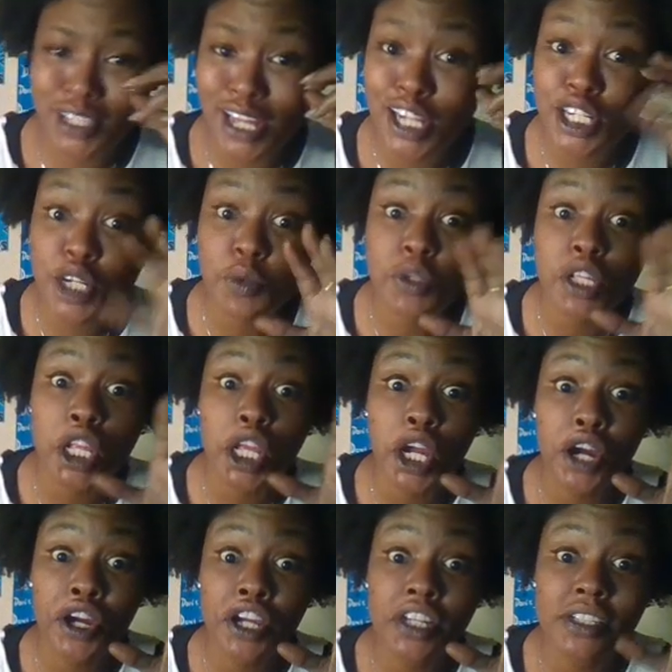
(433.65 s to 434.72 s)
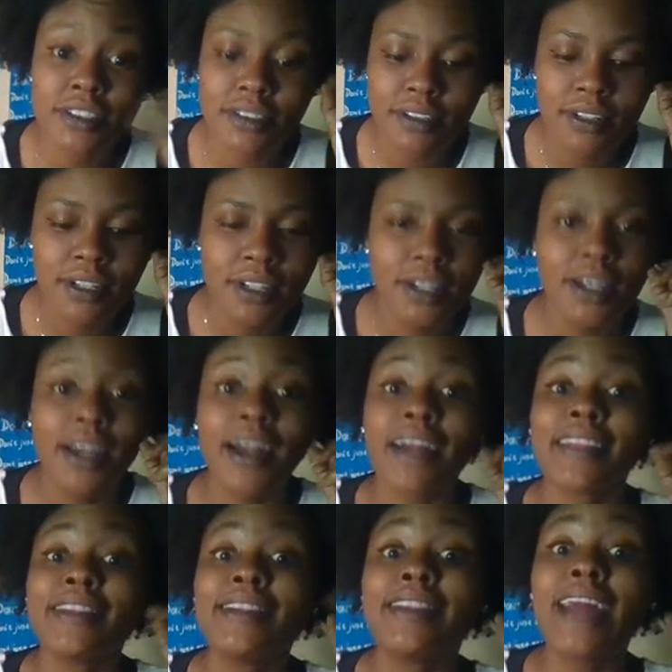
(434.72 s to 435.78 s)
That shit was,
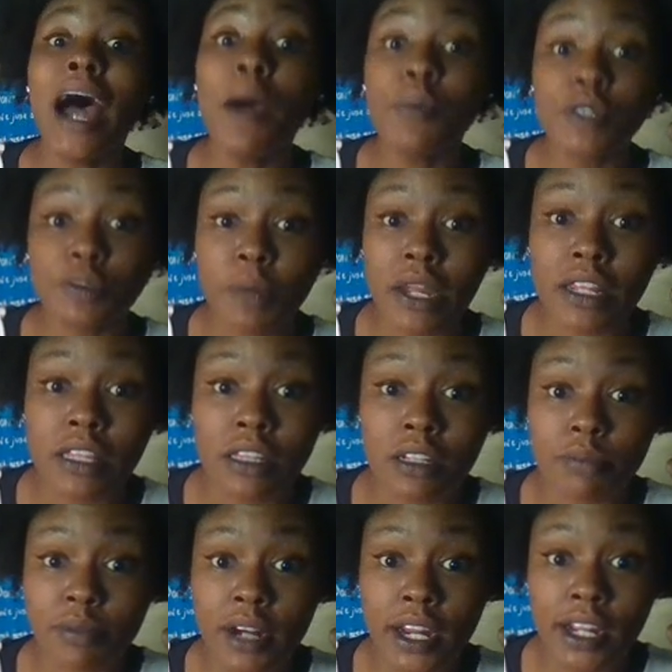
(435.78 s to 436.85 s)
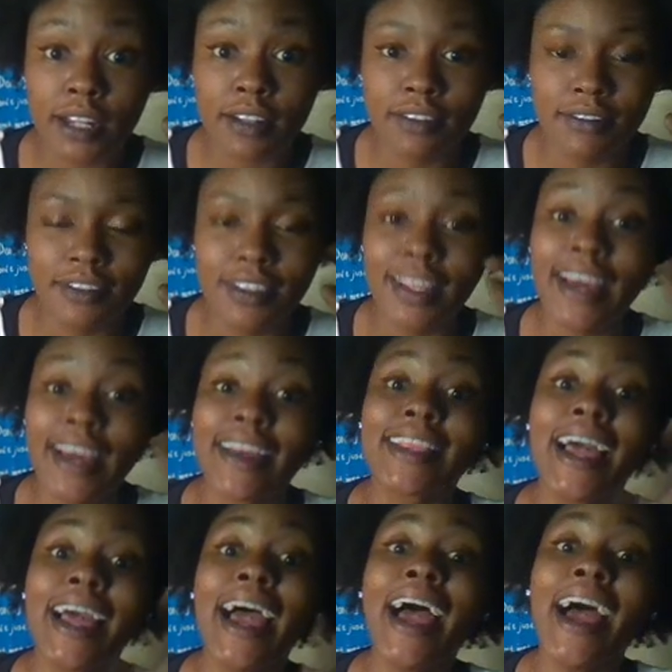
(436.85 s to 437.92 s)
that was better than the prank. Like
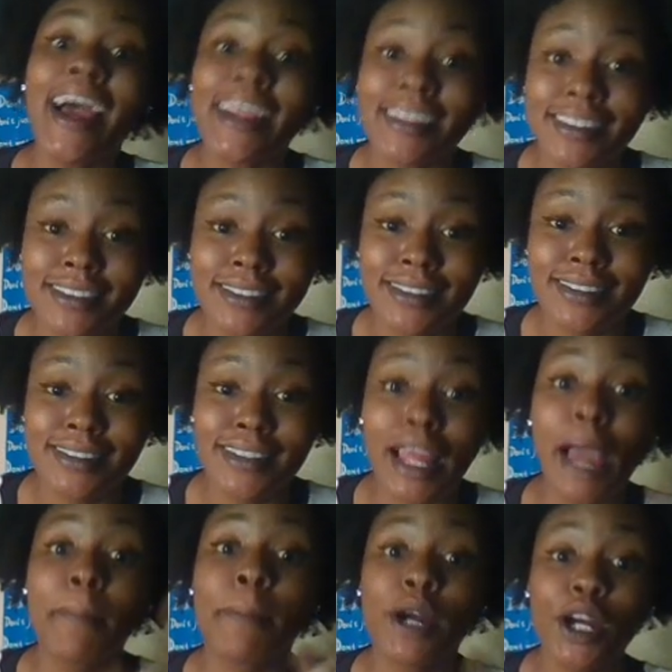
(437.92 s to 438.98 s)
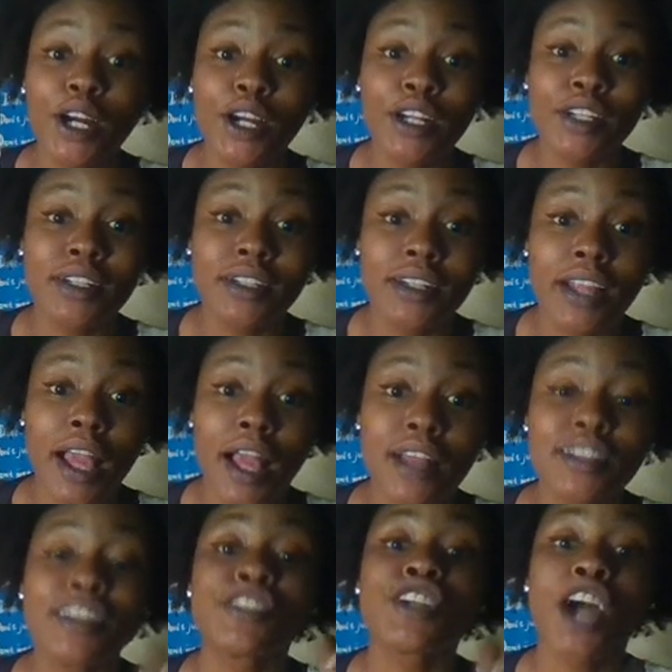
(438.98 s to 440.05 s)
that bird,
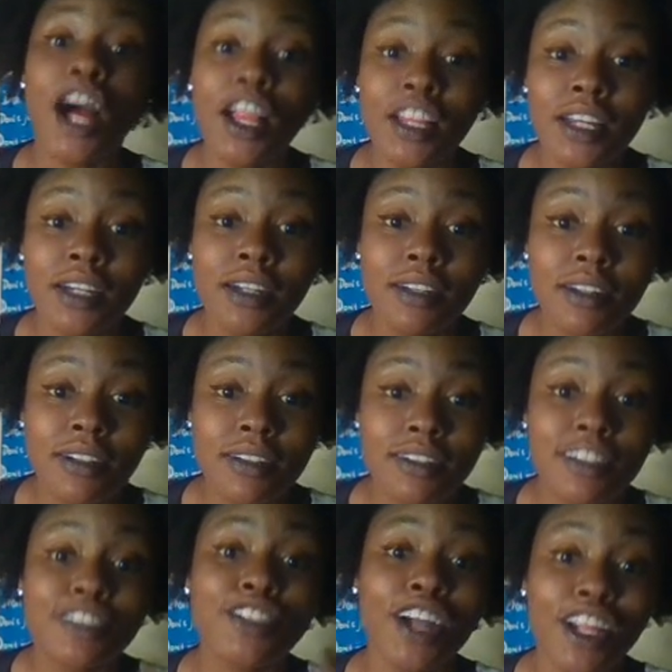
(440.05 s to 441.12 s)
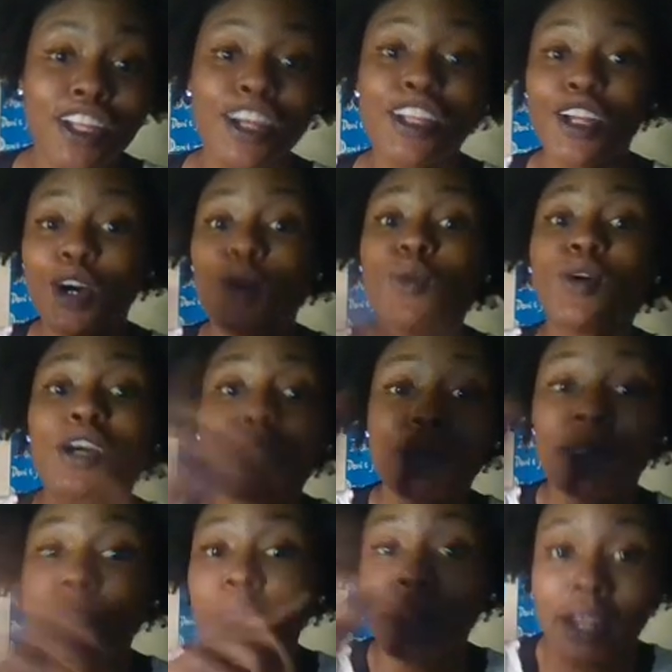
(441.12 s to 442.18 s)
T'Challa, T'Challa alone could have been
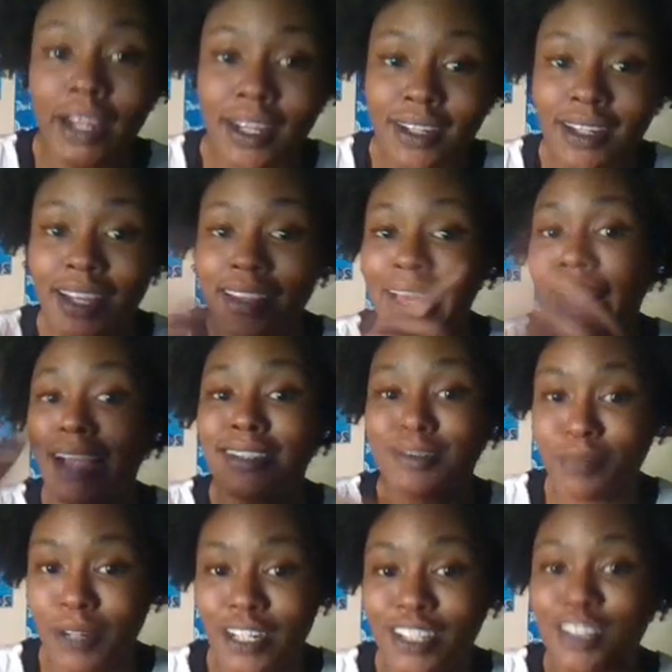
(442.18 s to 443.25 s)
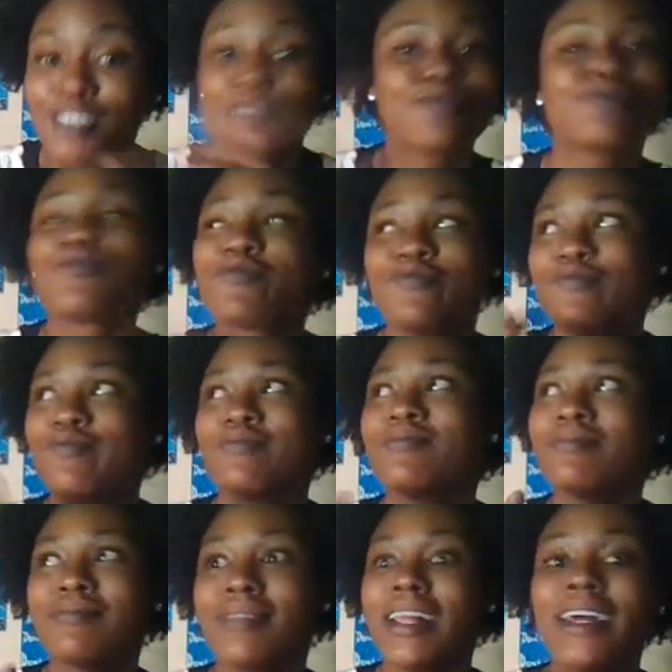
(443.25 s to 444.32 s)
the prank and the icebreaker.
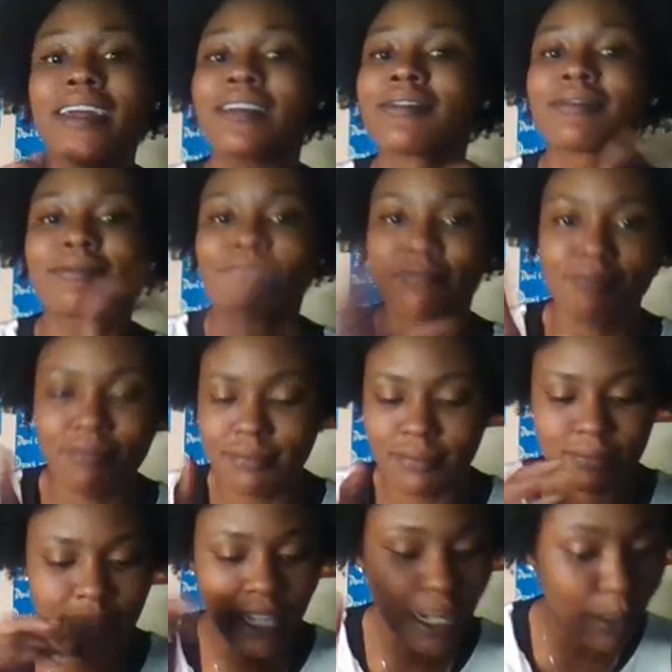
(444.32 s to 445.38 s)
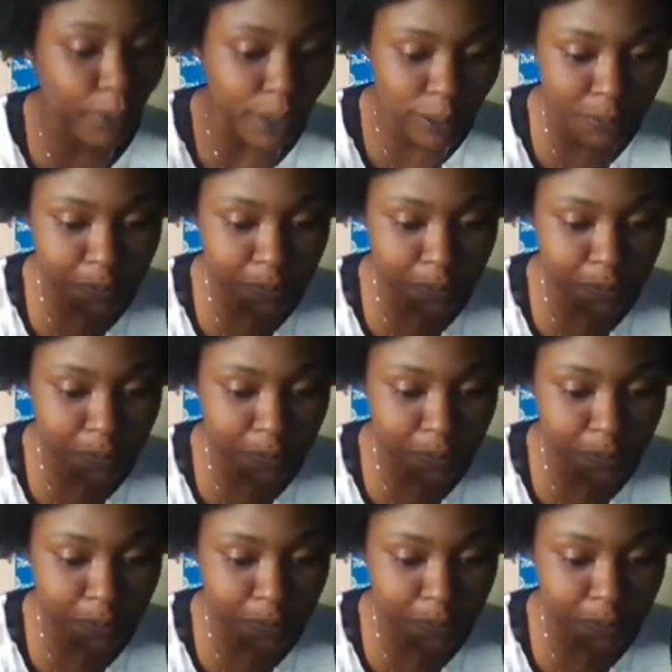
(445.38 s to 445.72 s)
Like, anyway.